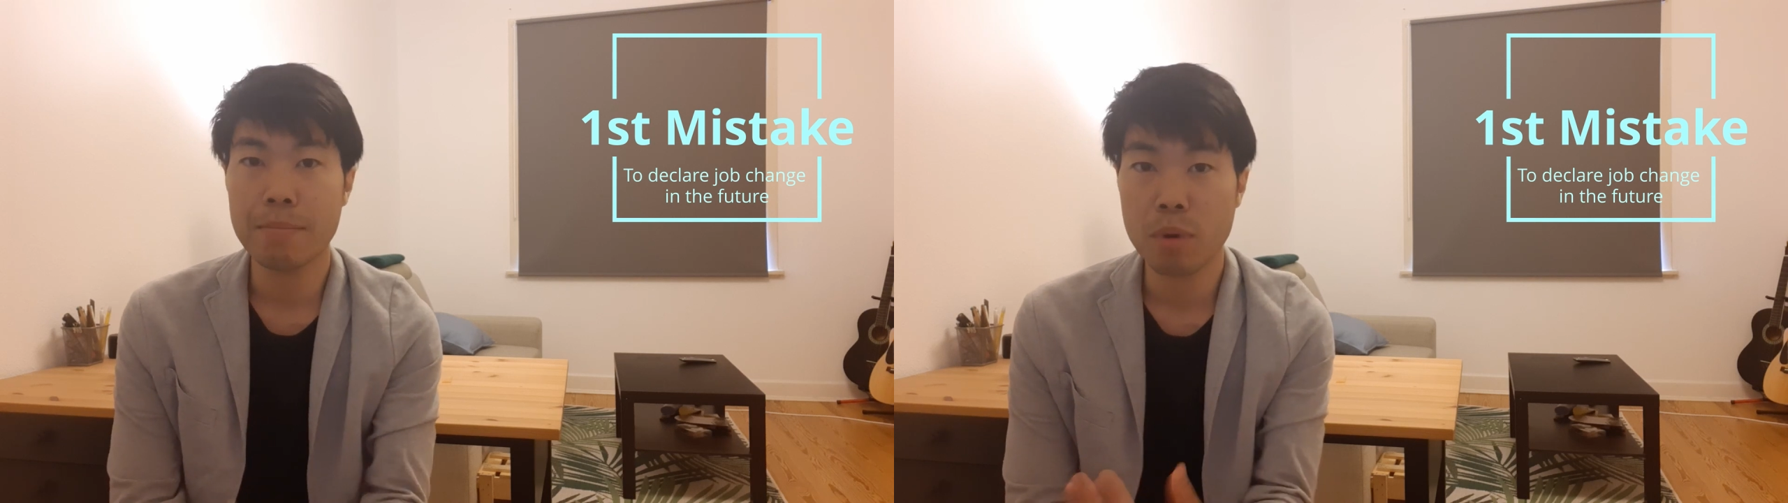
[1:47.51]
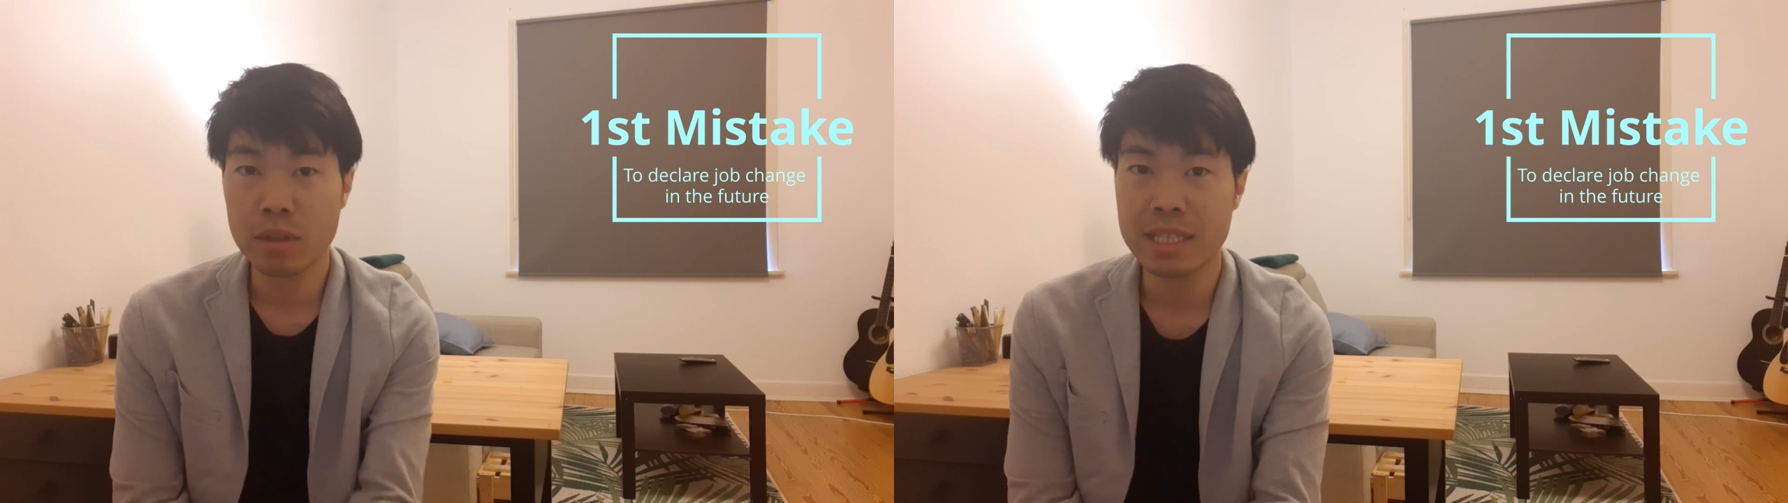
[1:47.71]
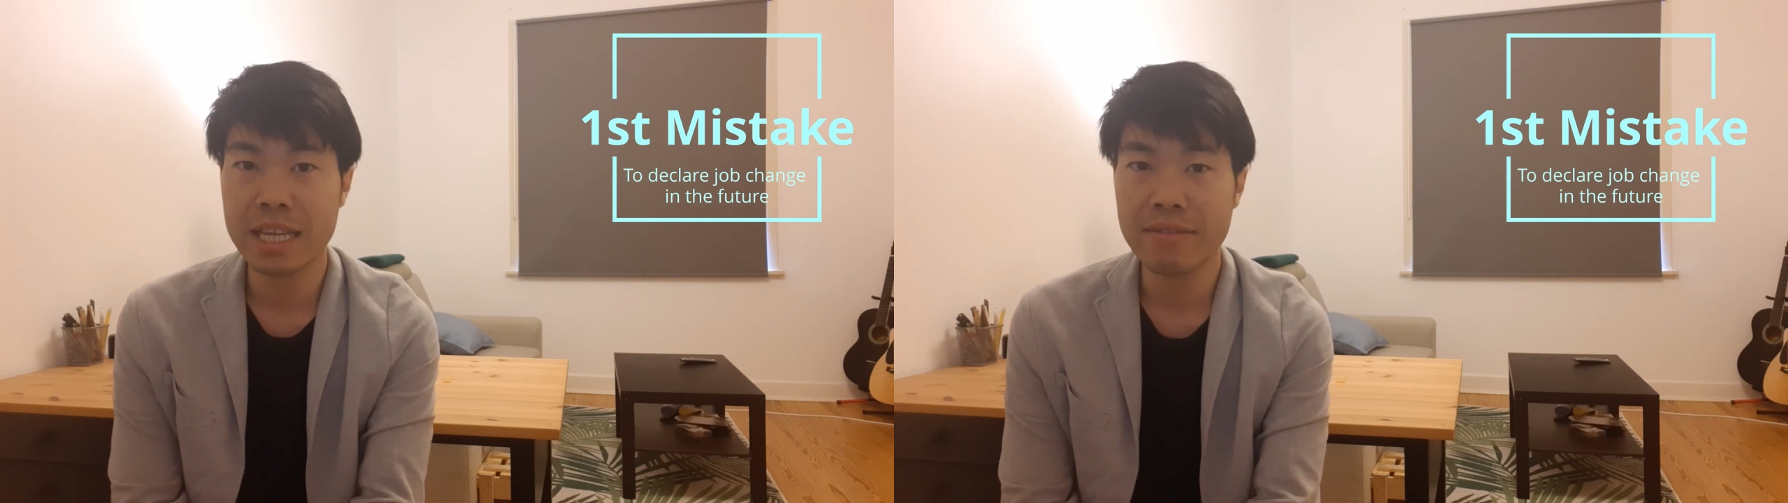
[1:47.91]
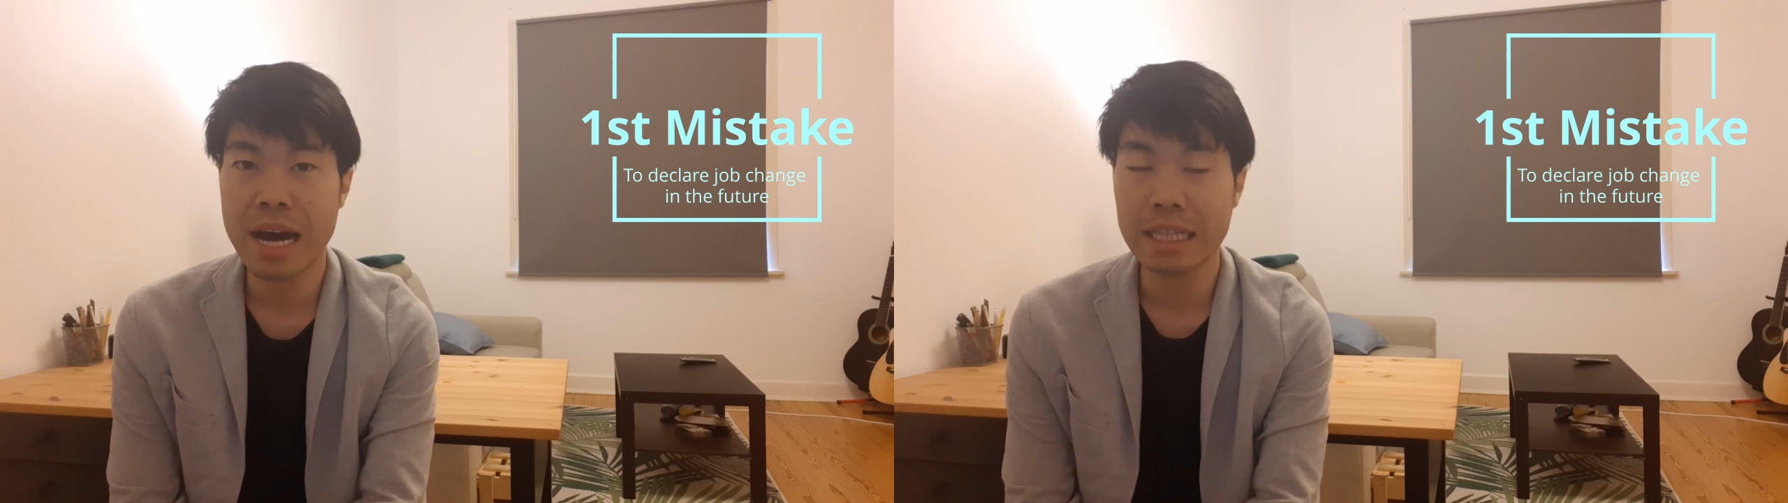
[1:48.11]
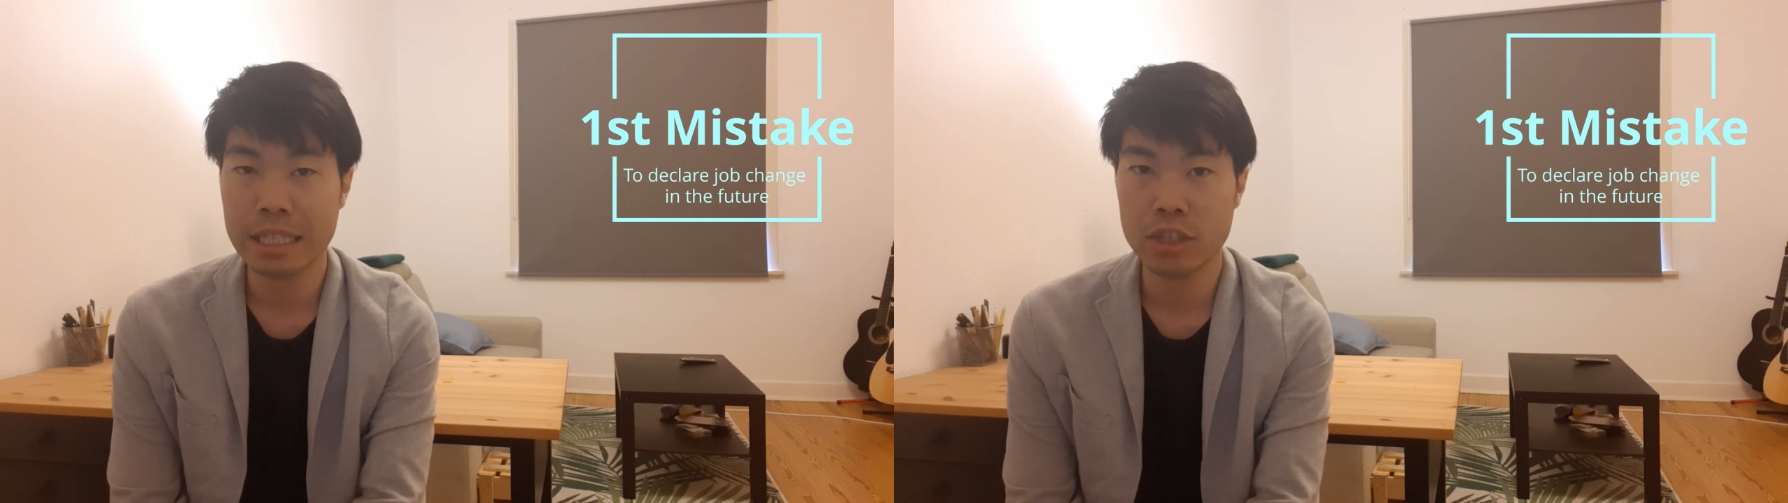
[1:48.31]
positive
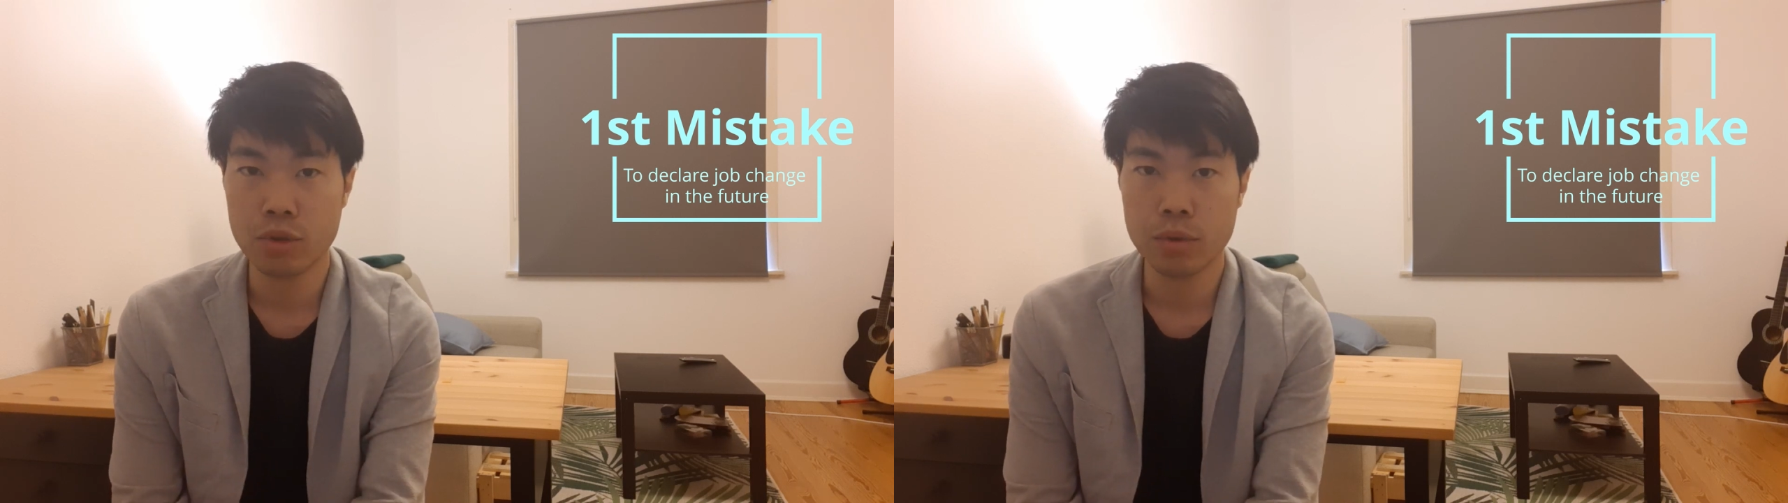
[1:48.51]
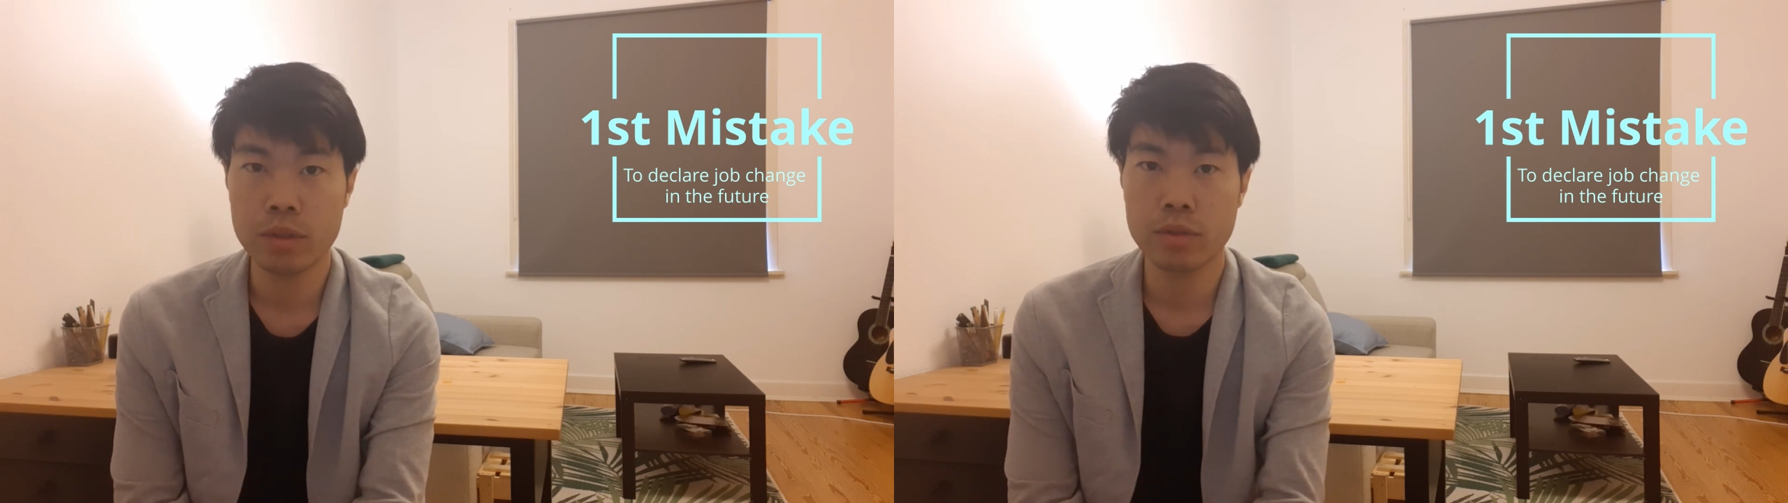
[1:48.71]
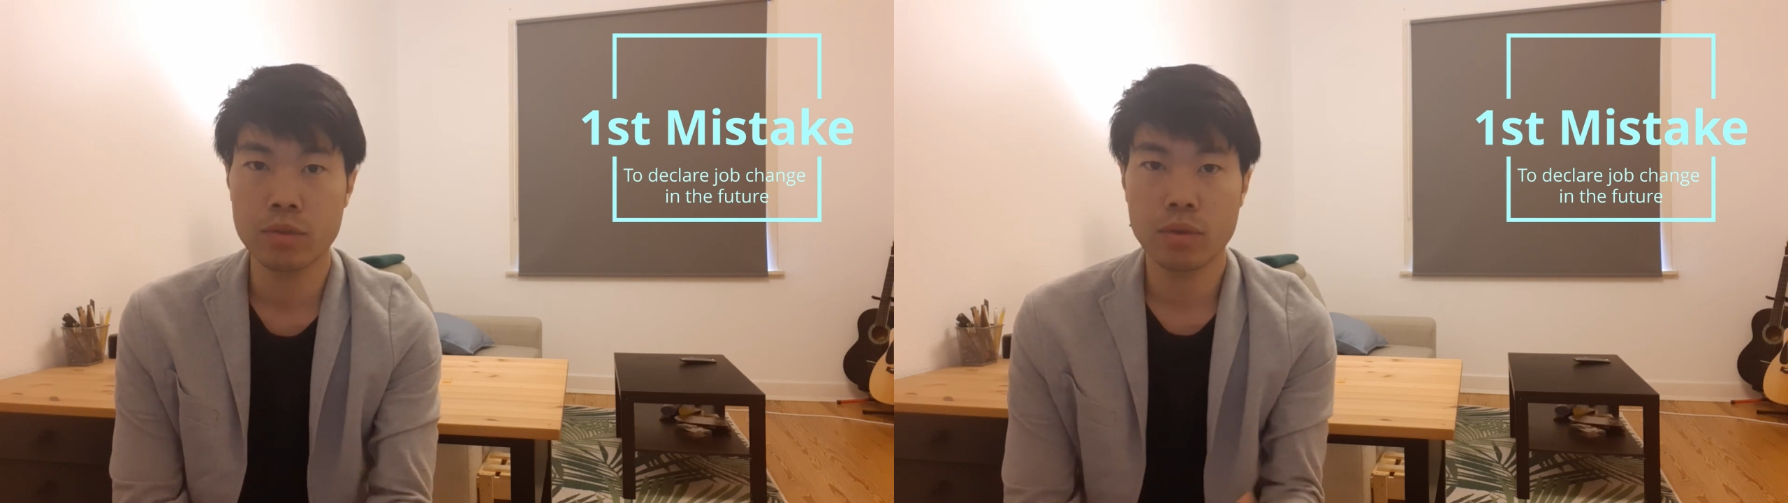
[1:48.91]
attitude